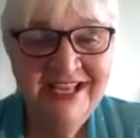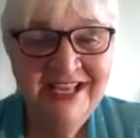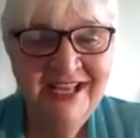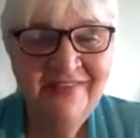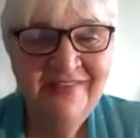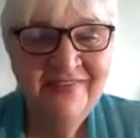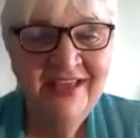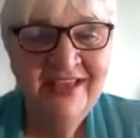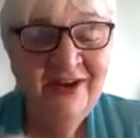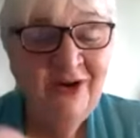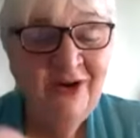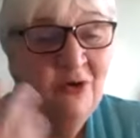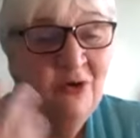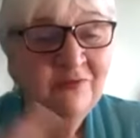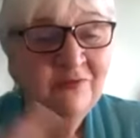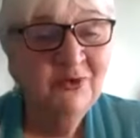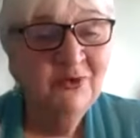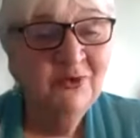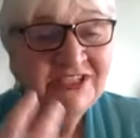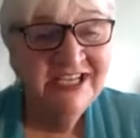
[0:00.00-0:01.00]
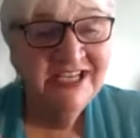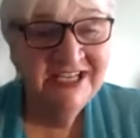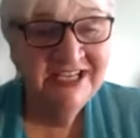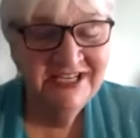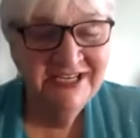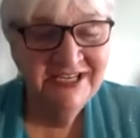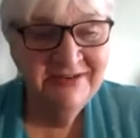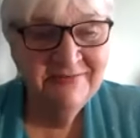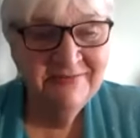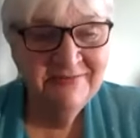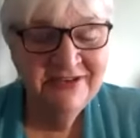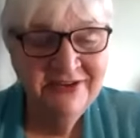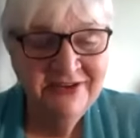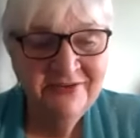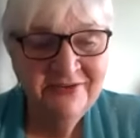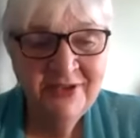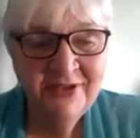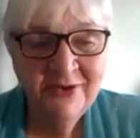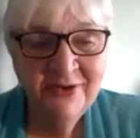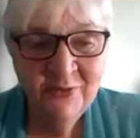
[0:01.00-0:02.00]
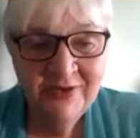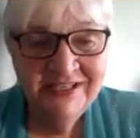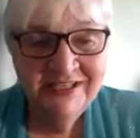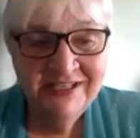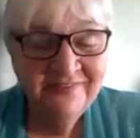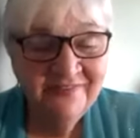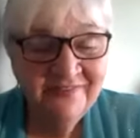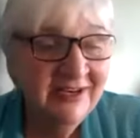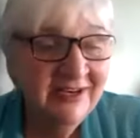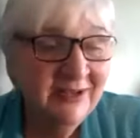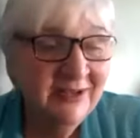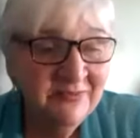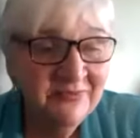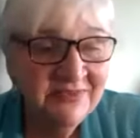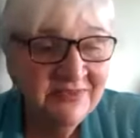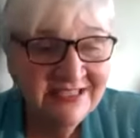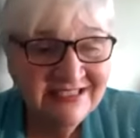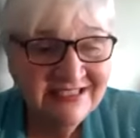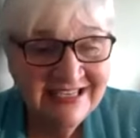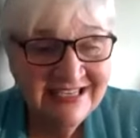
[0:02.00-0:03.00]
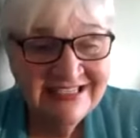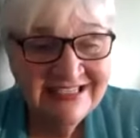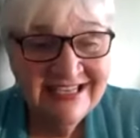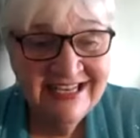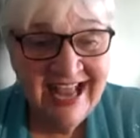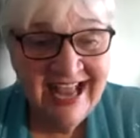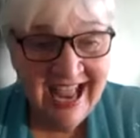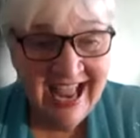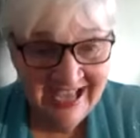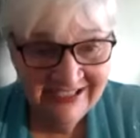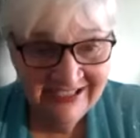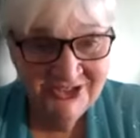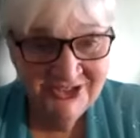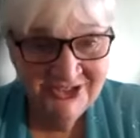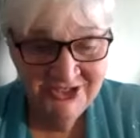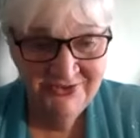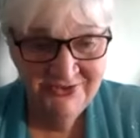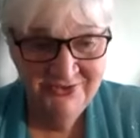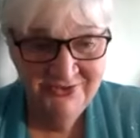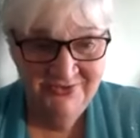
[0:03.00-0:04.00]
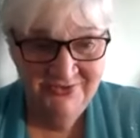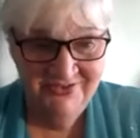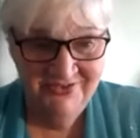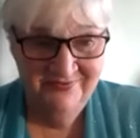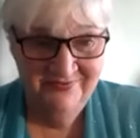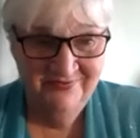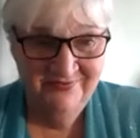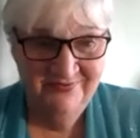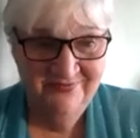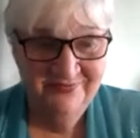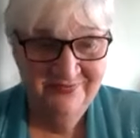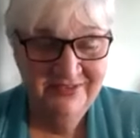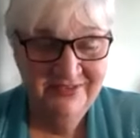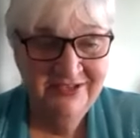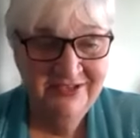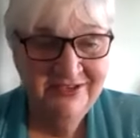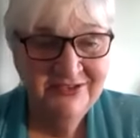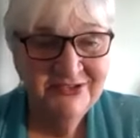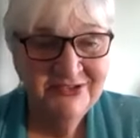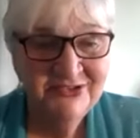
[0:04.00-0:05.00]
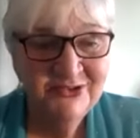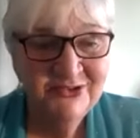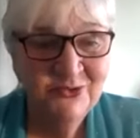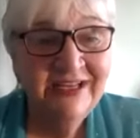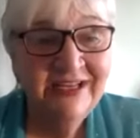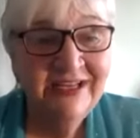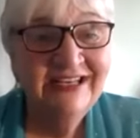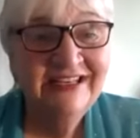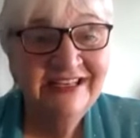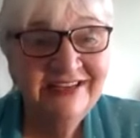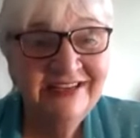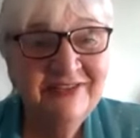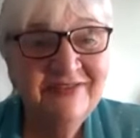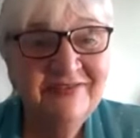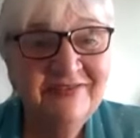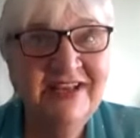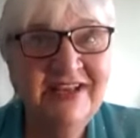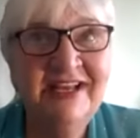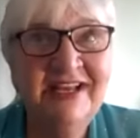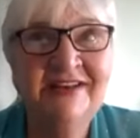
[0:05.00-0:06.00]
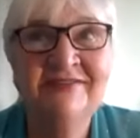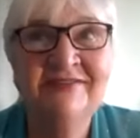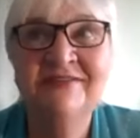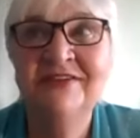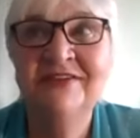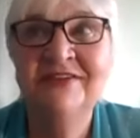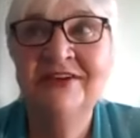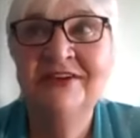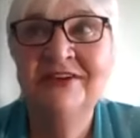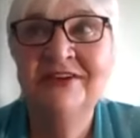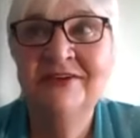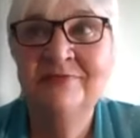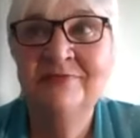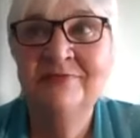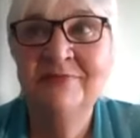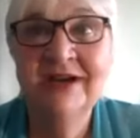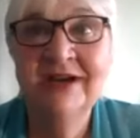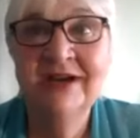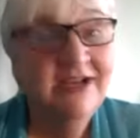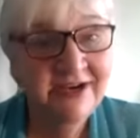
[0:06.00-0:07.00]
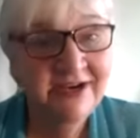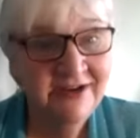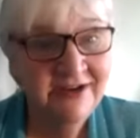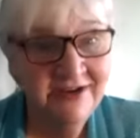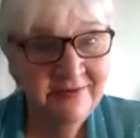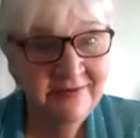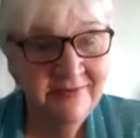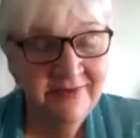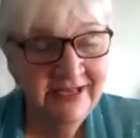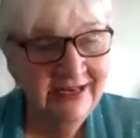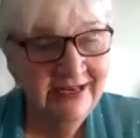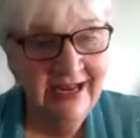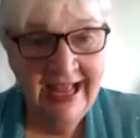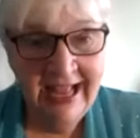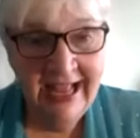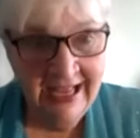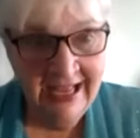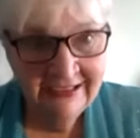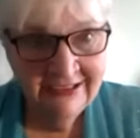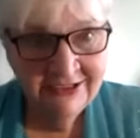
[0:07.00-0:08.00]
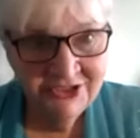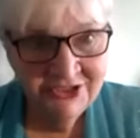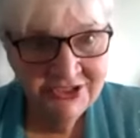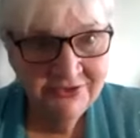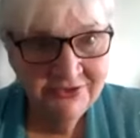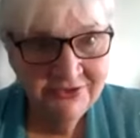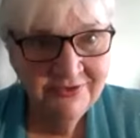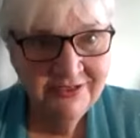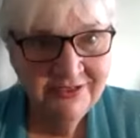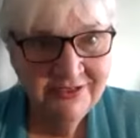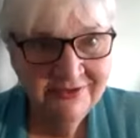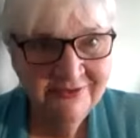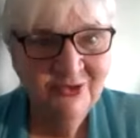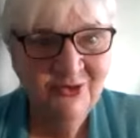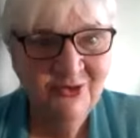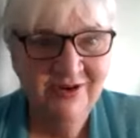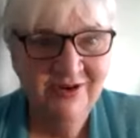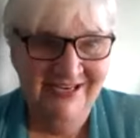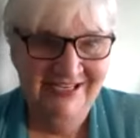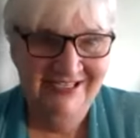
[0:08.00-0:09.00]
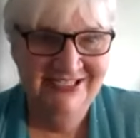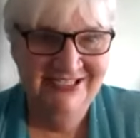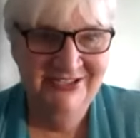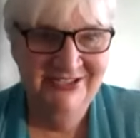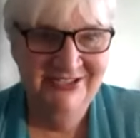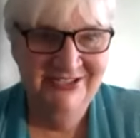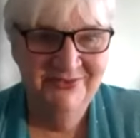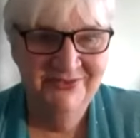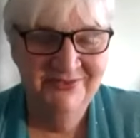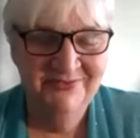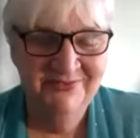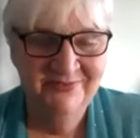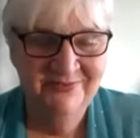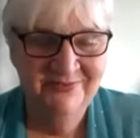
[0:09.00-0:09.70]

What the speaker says: And that over time that we develop this as an attitude. So we live and become an attitude of gratitude.